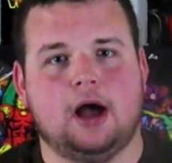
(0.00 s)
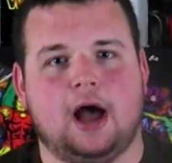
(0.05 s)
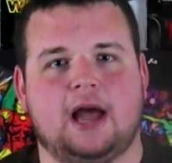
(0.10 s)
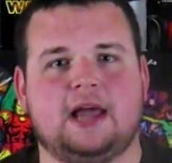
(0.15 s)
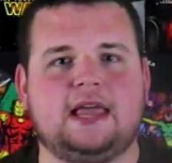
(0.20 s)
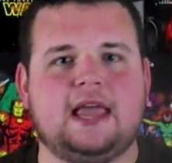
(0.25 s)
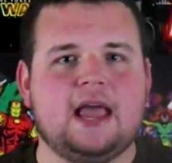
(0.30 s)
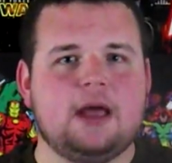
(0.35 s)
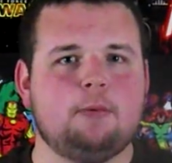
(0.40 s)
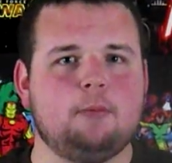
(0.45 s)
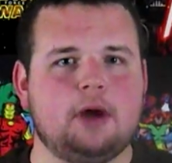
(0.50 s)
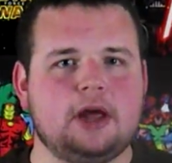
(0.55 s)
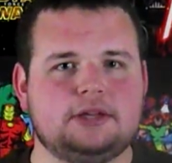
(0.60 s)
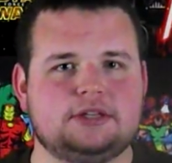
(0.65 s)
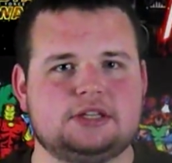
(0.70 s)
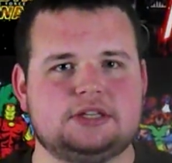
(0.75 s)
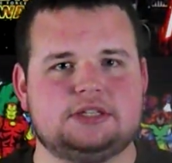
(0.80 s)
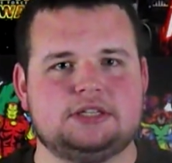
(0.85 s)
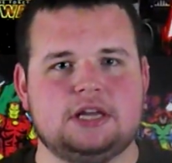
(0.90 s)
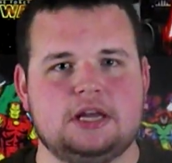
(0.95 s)
I can't wait
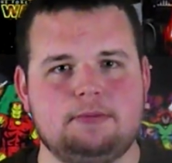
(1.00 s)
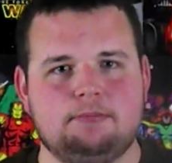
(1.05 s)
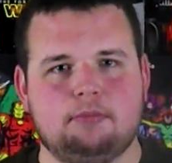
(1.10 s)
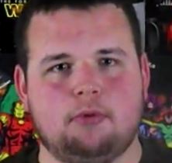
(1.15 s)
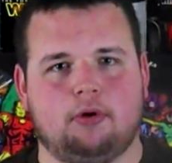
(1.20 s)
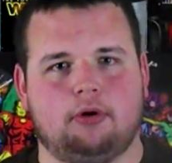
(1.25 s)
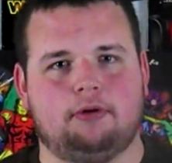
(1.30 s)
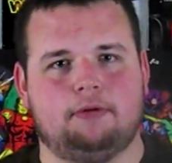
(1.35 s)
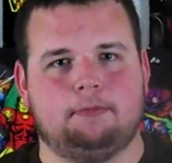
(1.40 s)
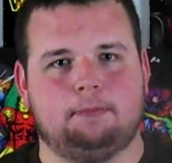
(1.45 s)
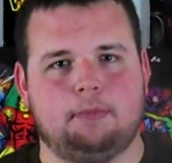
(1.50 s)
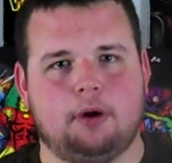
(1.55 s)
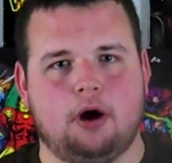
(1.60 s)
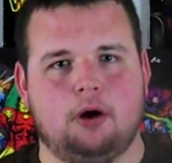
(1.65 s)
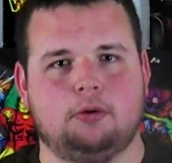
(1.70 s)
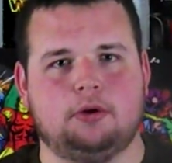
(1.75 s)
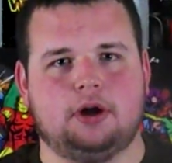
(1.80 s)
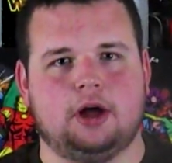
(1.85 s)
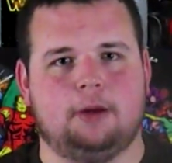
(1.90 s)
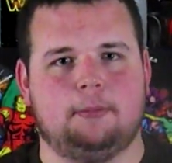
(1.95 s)
to see more of
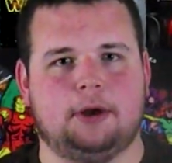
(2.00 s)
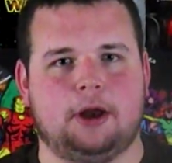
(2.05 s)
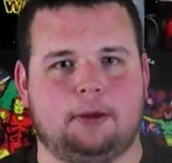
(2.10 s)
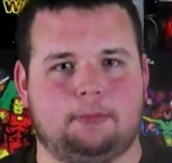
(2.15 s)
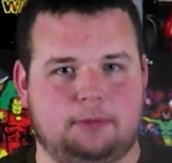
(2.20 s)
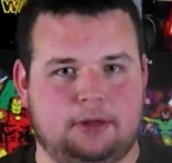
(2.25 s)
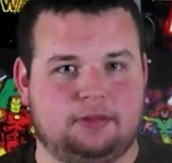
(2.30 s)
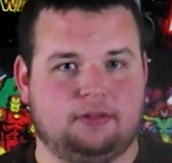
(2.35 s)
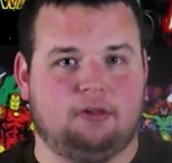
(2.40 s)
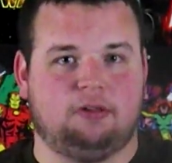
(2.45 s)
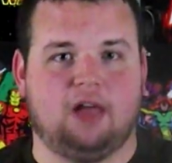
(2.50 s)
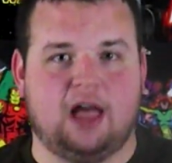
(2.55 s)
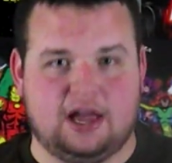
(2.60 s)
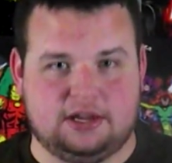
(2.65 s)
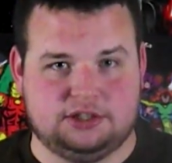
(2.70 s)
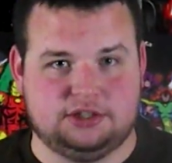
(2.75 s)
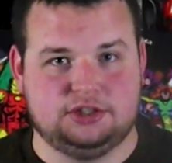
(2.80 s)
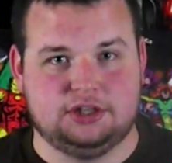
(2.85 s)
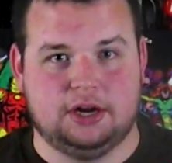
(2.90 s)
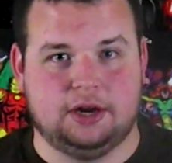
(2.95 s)
Poe coming up in The
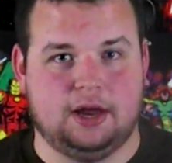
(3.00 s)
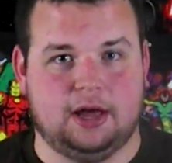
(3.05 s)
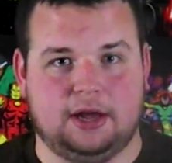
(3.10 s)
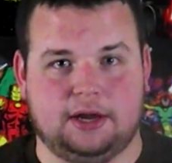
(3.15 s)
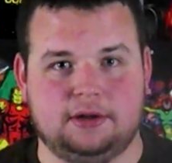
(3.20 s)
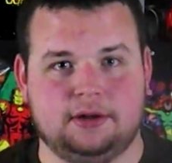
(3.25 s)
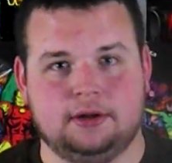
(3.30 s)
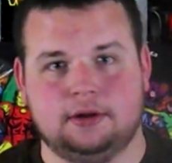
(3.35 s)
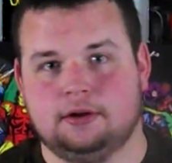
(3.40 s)
Last Jedi.